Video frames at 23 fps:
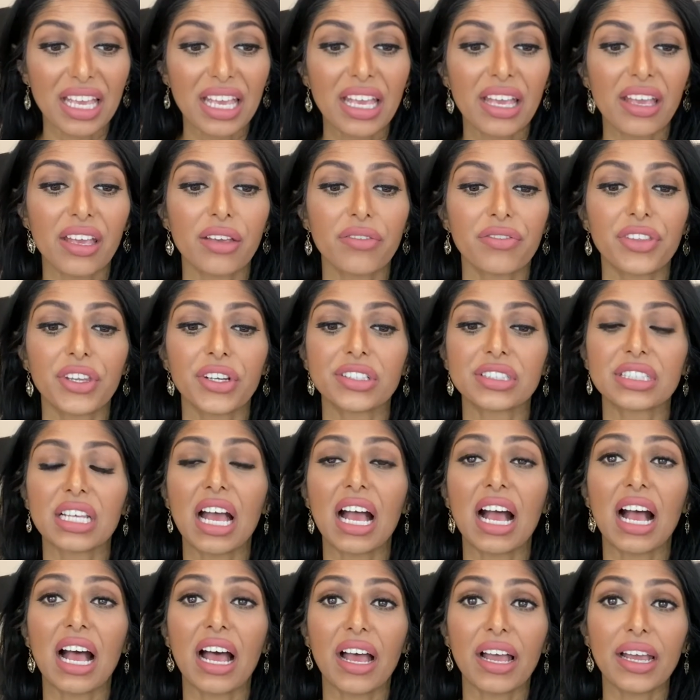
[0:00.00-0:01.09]
If there's a
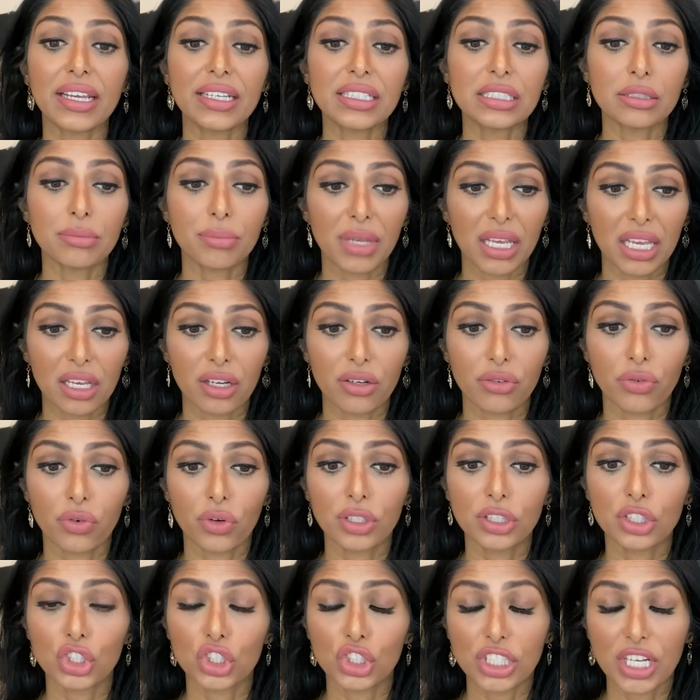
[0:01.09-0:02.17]
high demand for
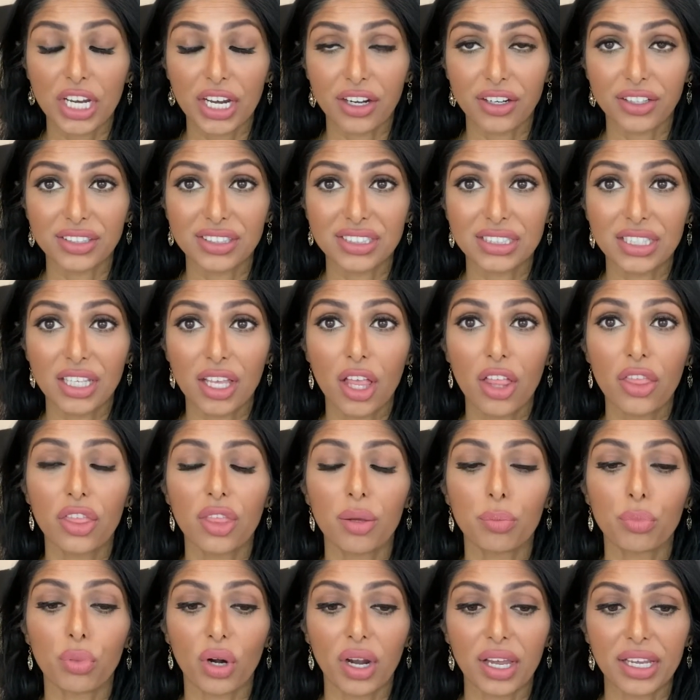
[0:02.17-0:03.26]
its shares, the
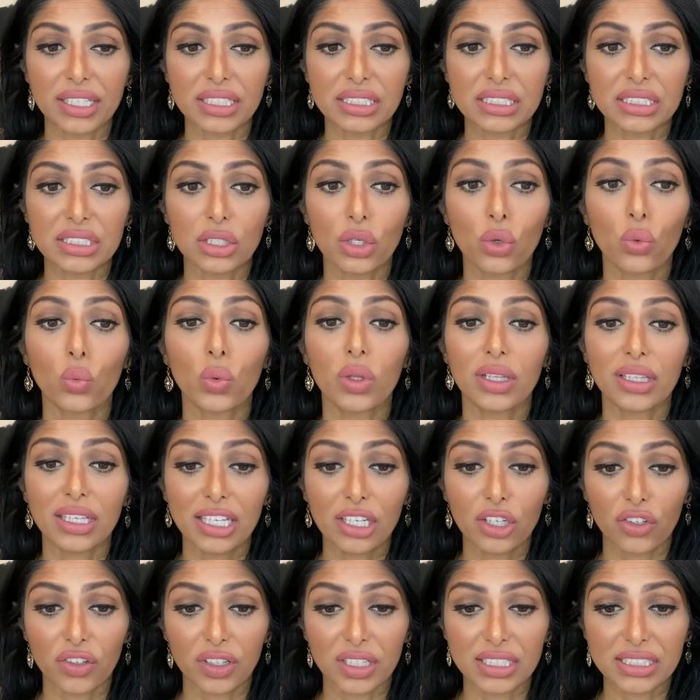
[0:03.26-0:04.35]
price will
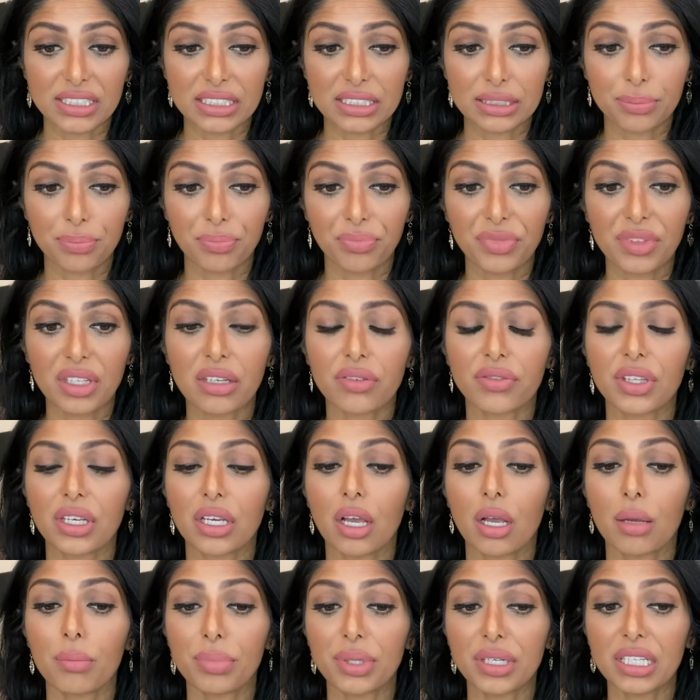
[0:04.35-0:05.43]
increase. If the
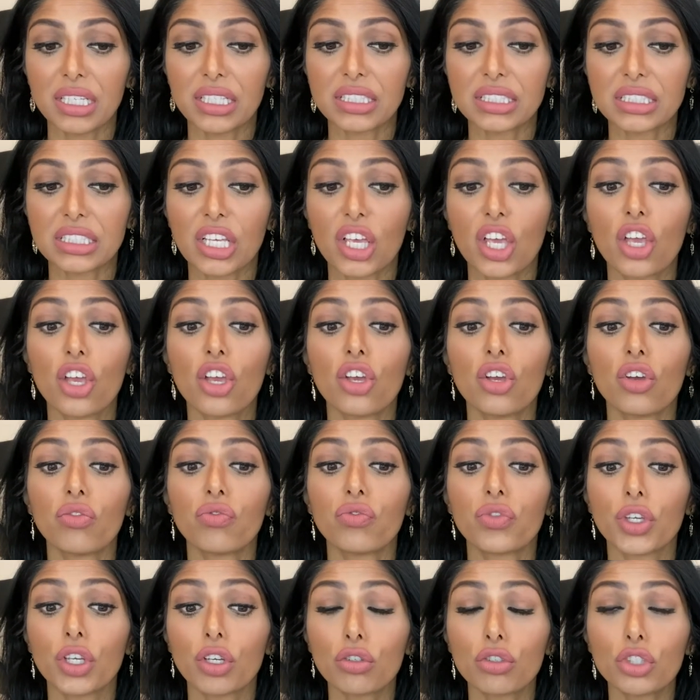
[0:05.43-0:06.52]
company's
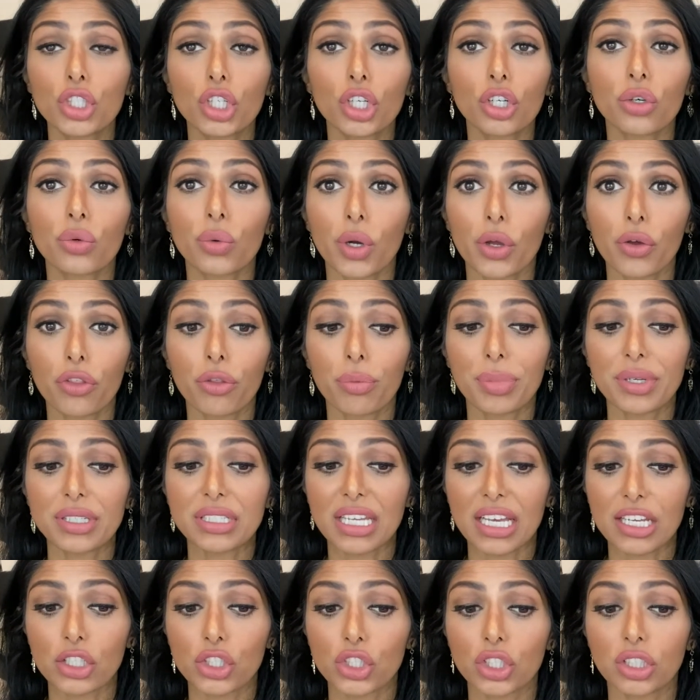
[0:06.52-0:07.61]
future growth
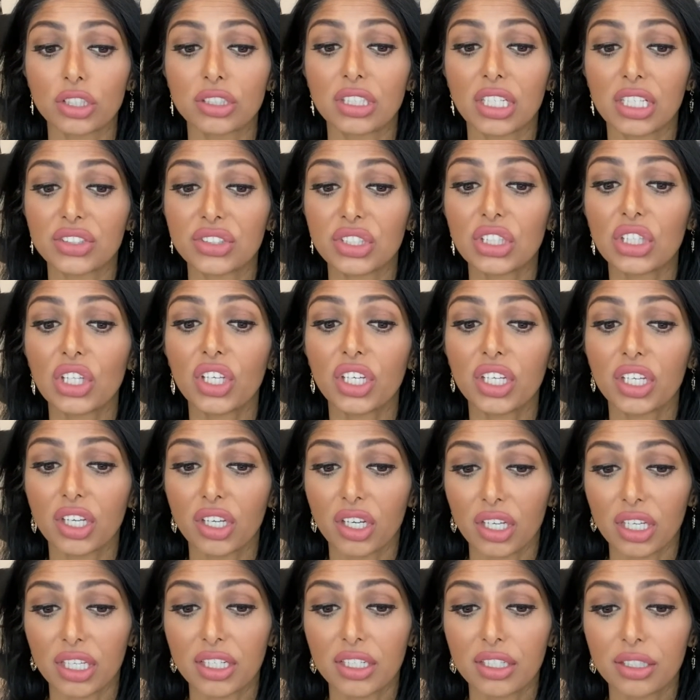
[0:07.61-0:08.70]
potential doesn't look
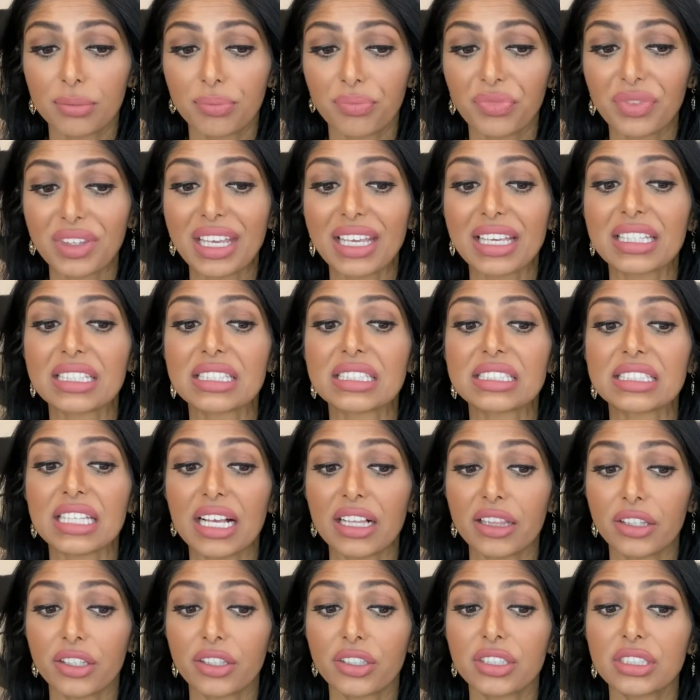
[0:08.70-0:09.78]
good,
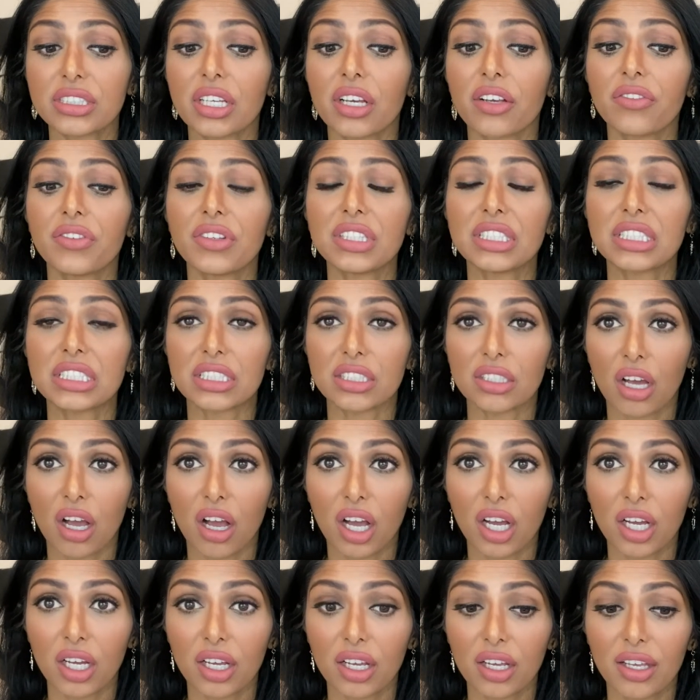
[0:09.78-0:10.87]
sellers of the
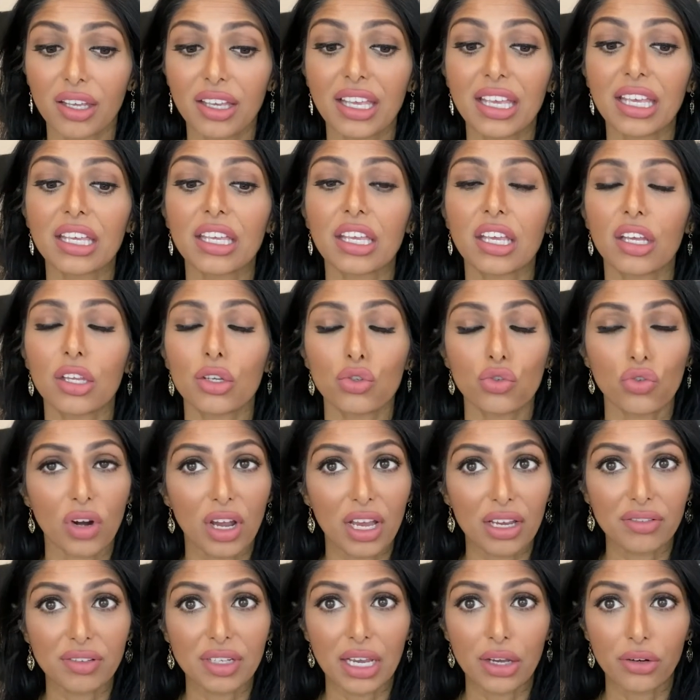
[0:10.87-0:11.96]
stock can
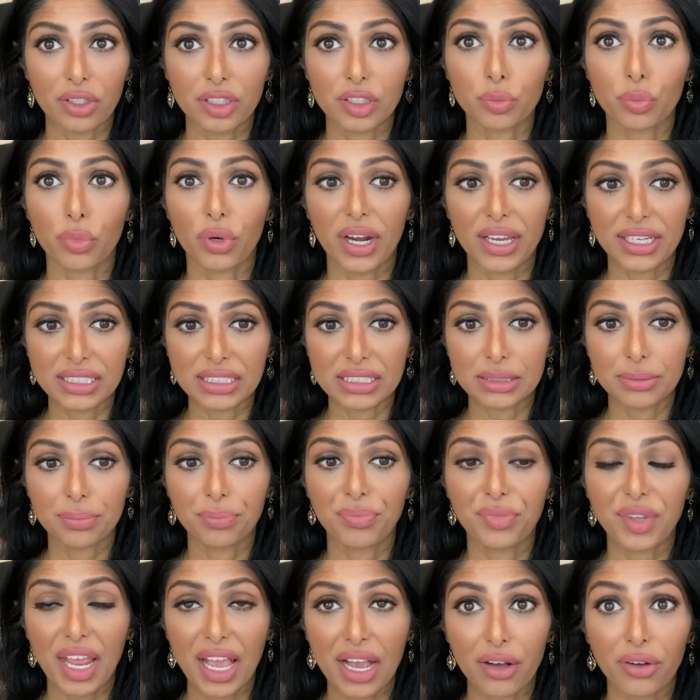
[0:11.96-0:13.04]
drive down its price.
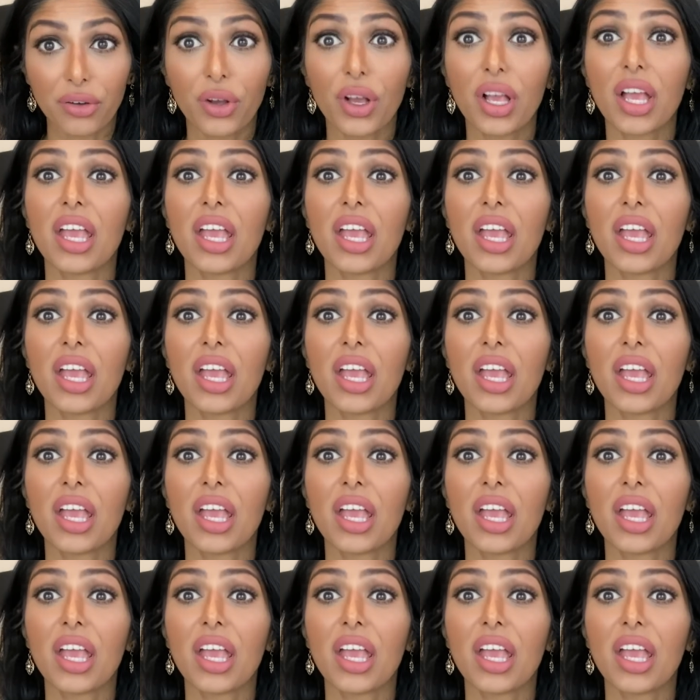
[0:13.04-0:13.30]
Now,